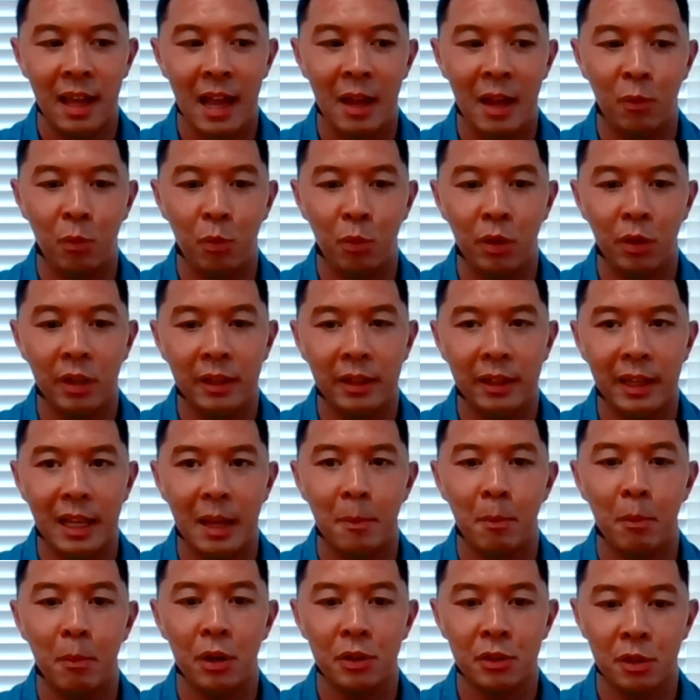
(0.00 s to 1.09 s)
and really
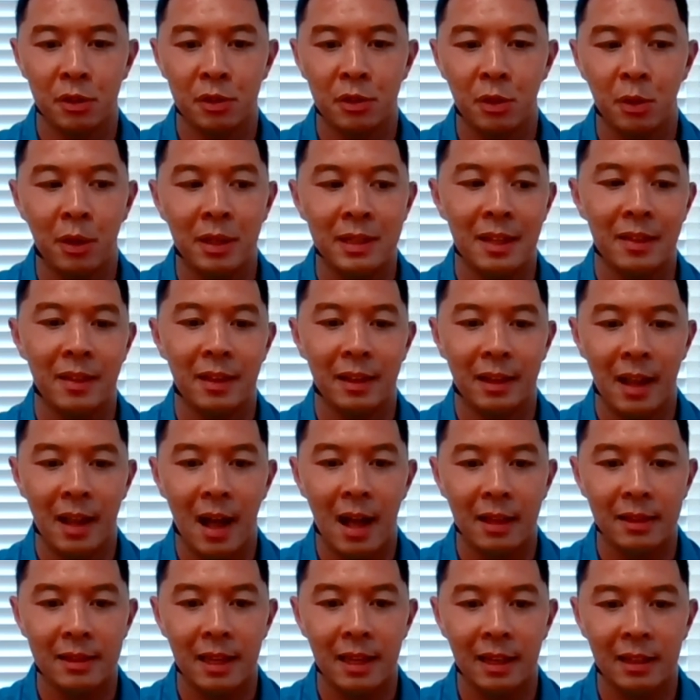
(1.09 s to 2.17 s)
immerse our students in the
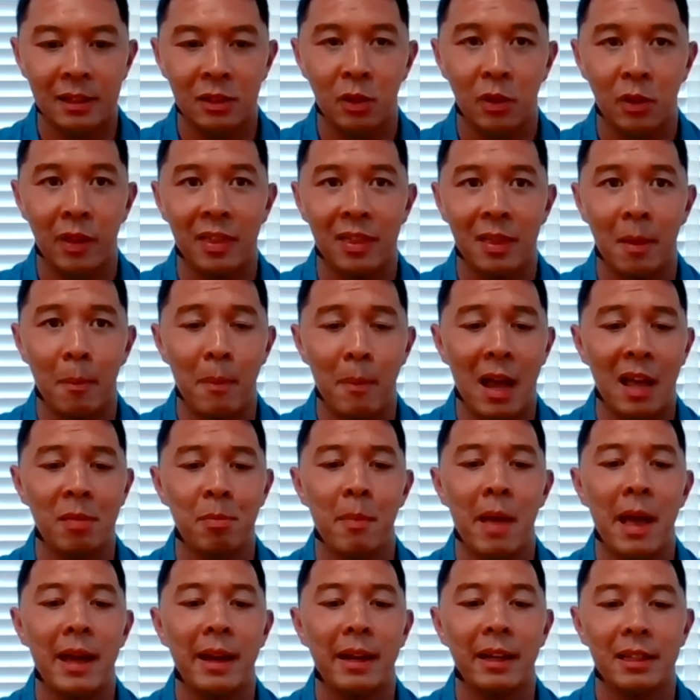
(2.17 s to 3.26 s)
context so that the
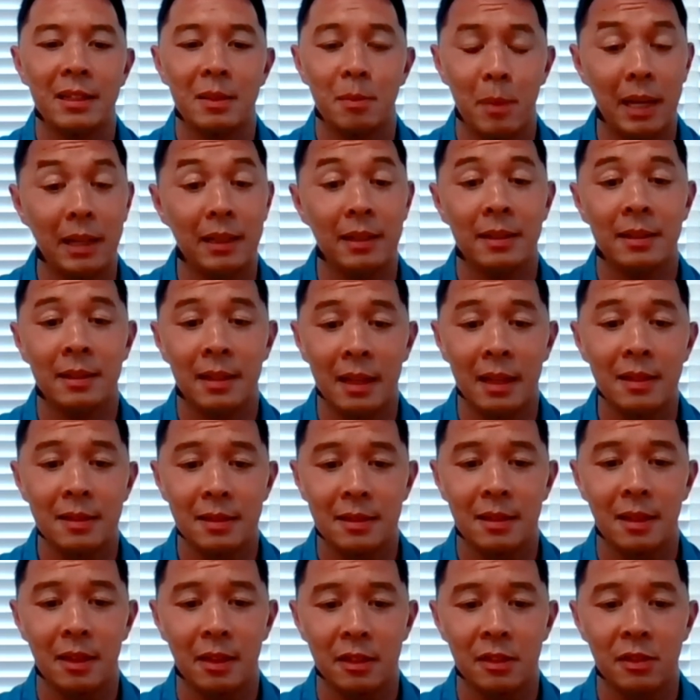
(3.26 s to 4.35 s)
mathematics makes sense
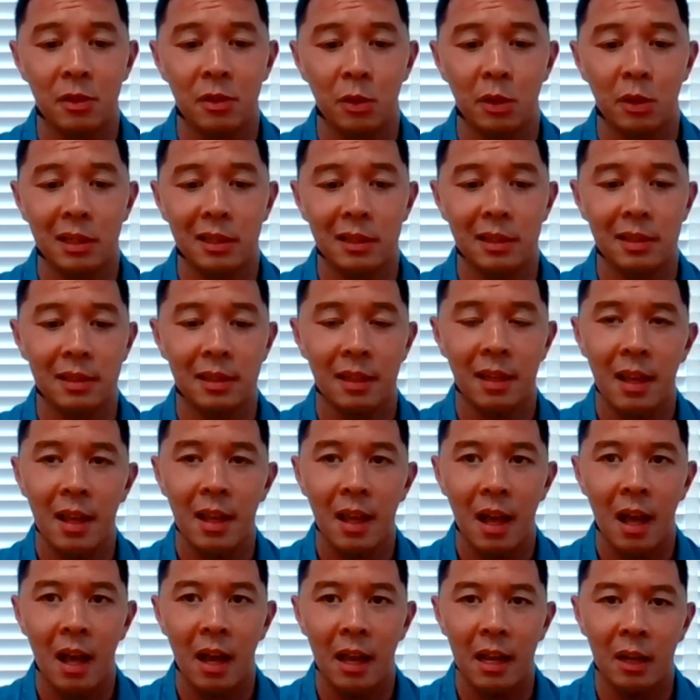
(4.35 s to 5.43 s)
to the students
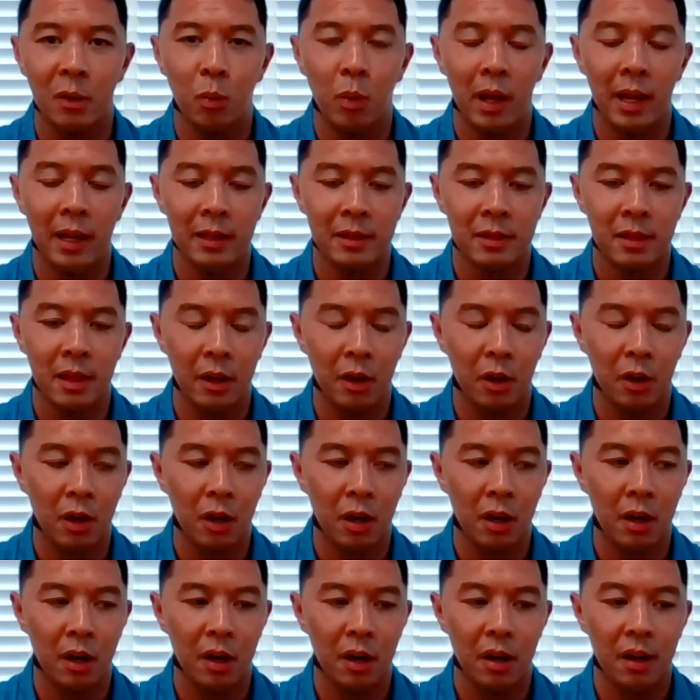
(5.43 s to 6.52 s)
uh, in ways that
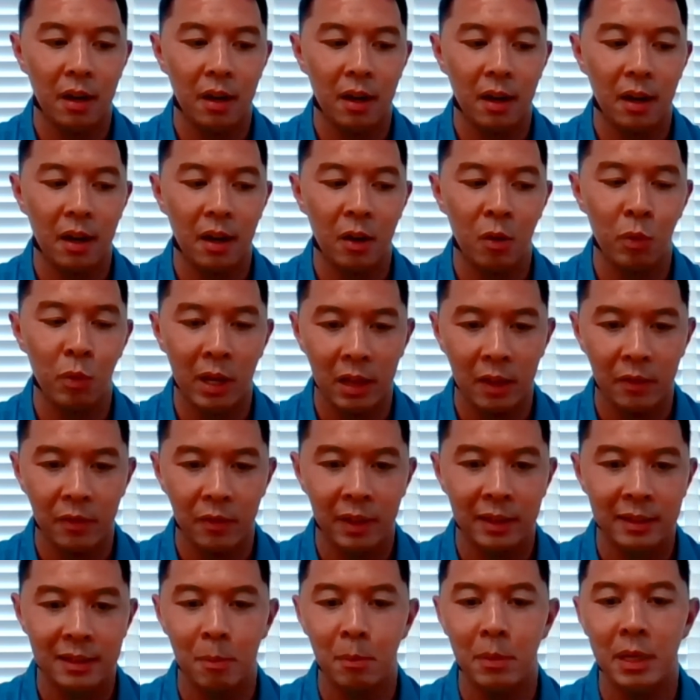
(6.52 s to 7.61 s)
are
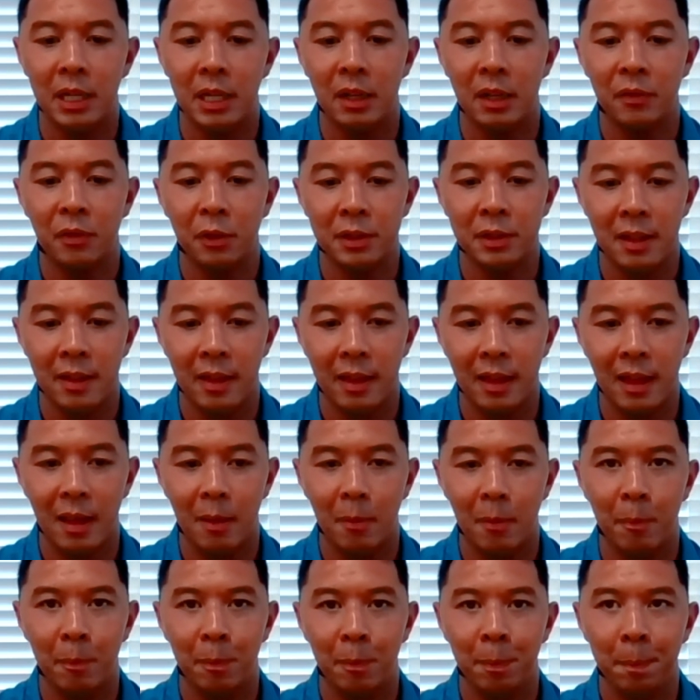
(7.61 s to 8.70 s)
relevant and meaningful to
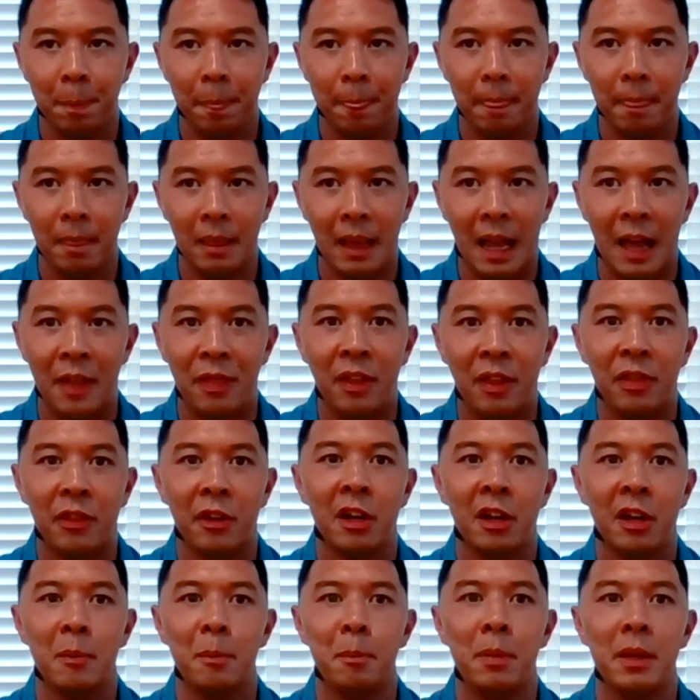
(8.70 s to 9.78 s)
them. I think they're
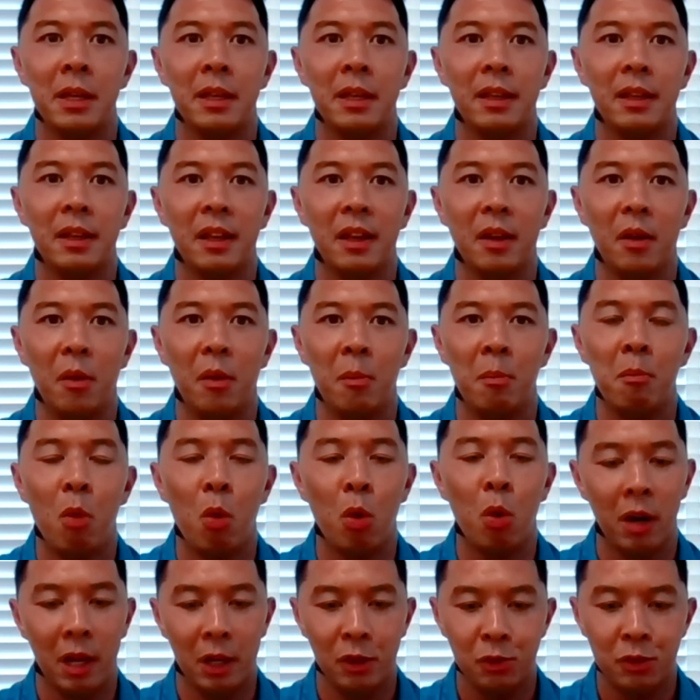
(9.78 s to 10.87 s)
going to be
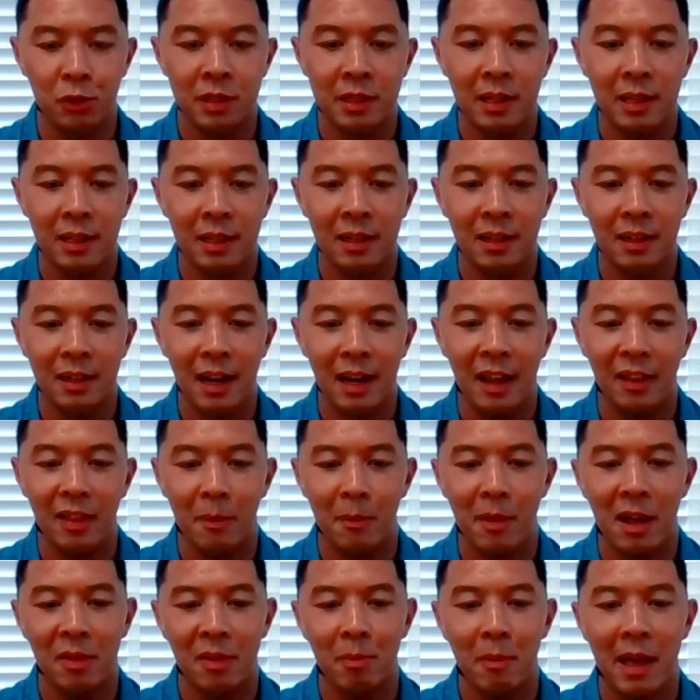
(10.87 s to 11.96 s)
more interested in the
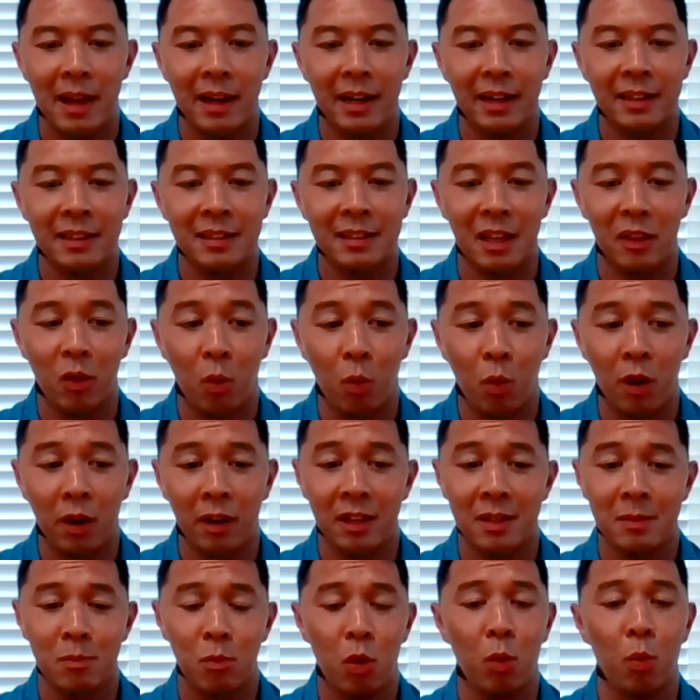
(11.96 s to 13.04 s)
mathematics and the work
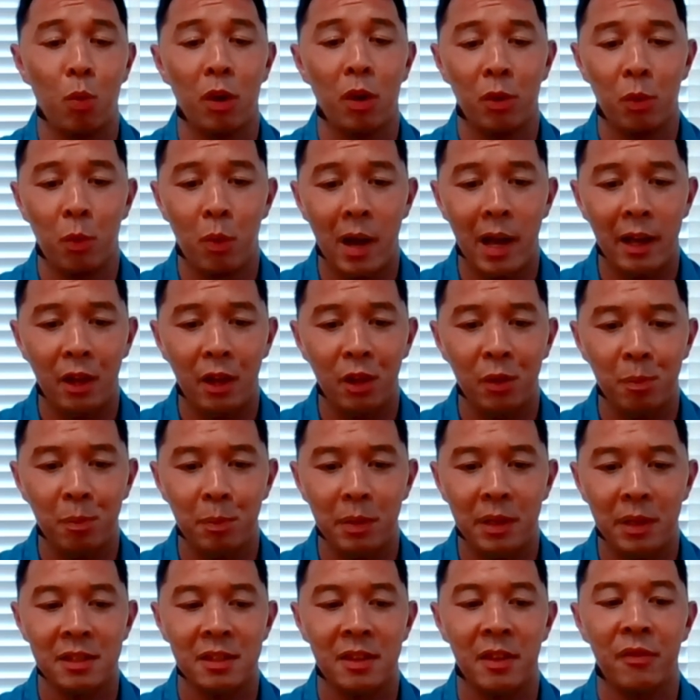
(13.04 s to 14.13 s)
is more worthwhile
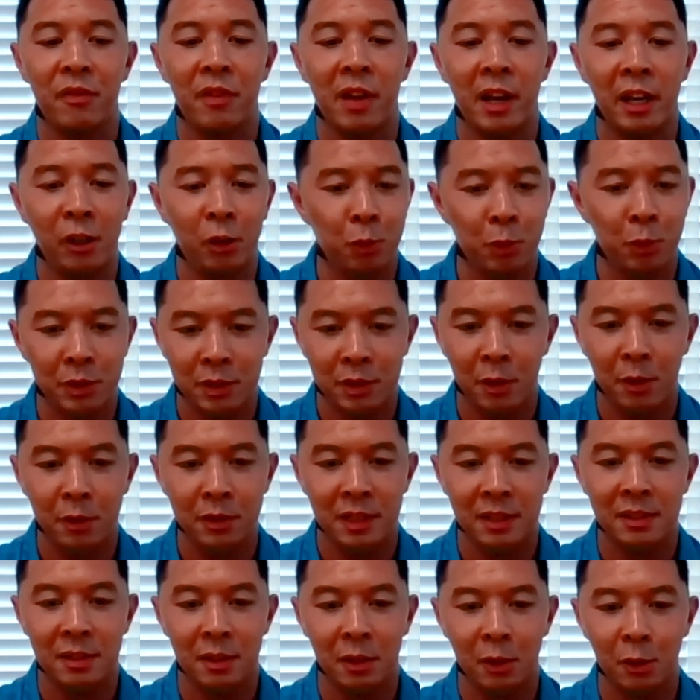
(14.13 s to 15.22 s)
because the final result
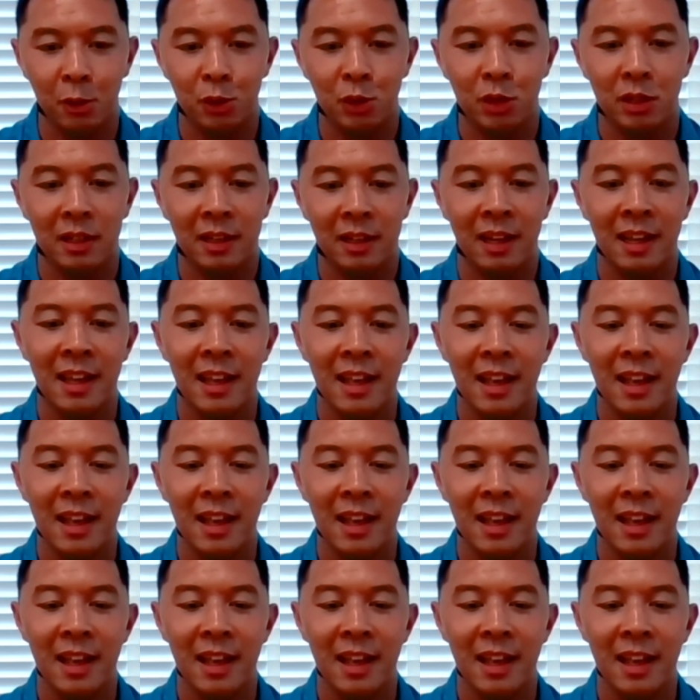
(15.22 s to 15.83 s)
and solution